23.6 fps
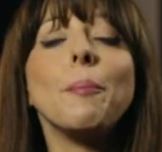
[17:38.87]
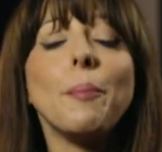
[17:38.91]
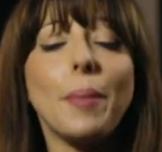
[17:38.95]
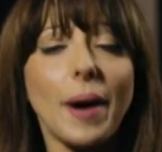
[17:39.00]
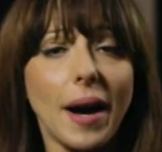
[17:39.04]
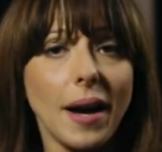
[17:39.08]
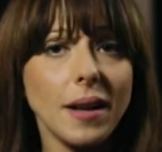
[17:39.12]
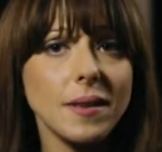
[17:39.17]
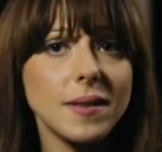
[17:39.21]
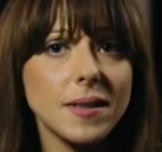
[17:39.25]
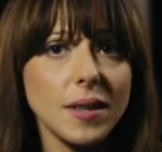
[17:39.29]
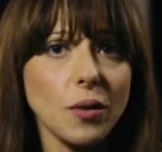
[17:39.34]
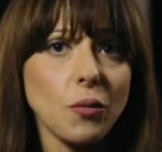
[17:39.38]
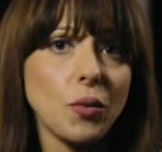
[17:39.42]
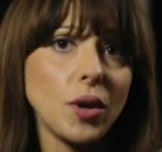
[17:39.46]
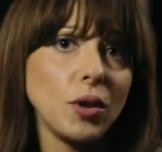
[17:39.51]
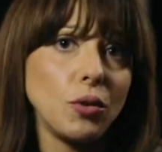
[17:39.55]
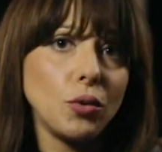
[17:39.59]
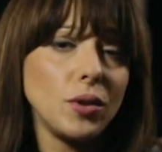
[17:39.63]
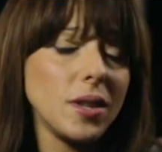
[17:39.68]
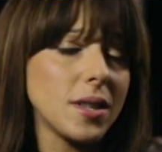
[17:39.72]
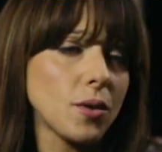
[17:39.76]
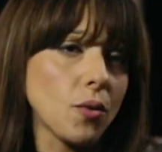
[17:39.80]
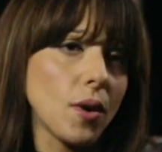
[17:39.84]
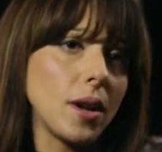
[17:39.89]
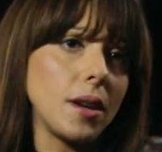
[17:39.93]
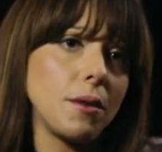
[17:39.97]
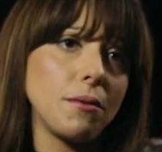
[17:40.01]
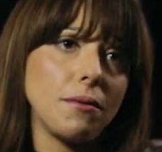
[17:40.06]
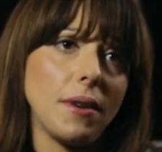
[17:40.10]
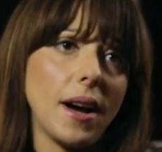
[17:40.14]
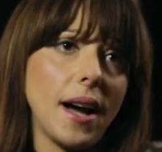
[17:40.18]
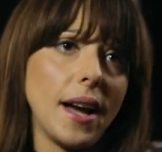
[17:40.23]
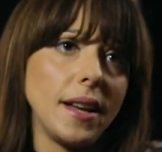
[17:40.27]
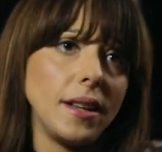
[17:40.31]
but we do
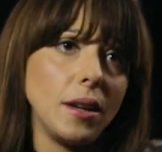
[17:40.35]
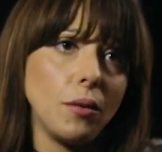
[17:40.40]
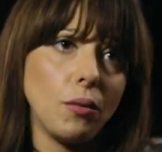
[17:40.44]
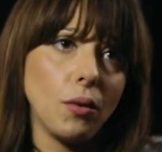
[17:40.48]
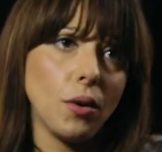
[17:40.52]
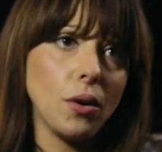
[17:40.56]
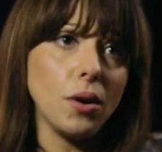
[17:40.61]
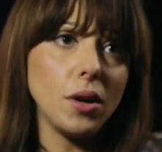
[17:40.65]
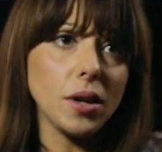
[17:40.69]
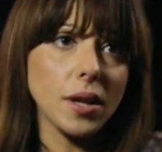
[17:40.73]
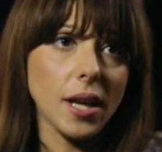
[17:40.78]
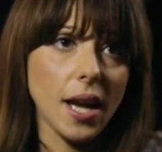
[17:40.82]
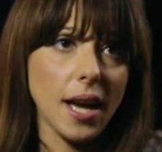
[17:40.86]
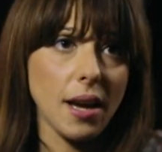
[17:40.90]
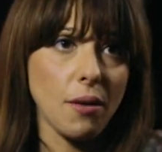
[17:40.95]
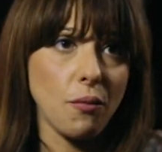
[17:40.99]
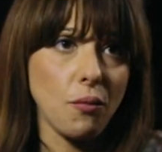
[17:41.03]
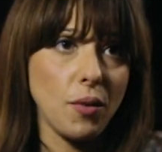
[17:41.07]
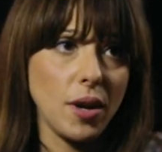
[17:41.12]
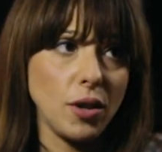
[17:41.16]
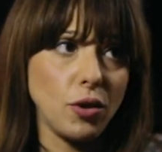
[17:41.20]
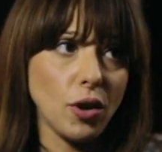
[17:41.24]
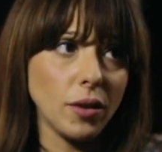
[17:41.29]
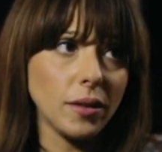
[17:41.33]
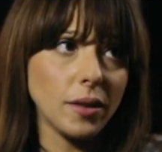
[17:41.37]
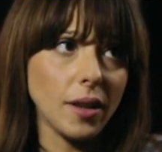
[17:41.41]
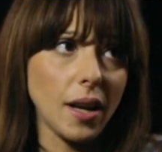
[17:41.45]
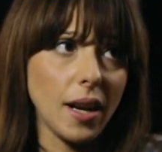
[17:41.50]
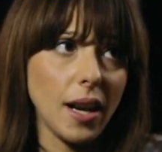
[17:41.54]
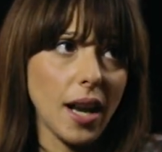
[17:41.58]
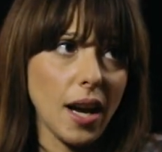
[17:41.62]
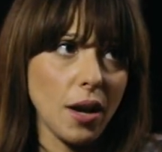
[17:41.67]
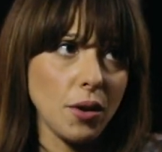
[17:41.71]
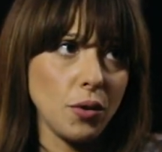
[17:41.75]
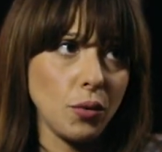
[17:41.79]
disqualify the work, and we don't
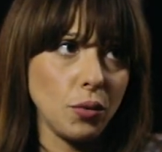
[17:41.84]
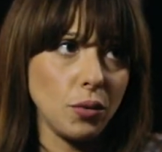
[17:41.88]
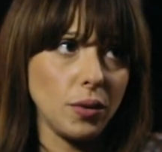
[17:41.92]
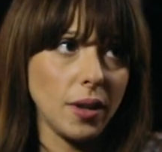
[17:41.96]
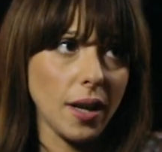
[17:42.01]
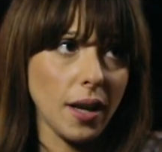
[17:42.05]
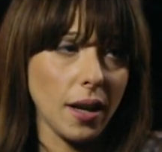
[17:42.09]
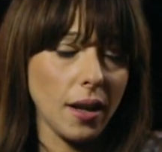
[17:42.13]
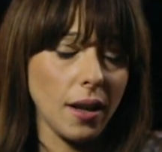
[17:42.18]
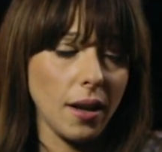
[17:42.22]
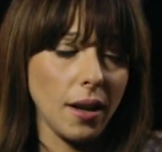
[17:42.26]
allow you the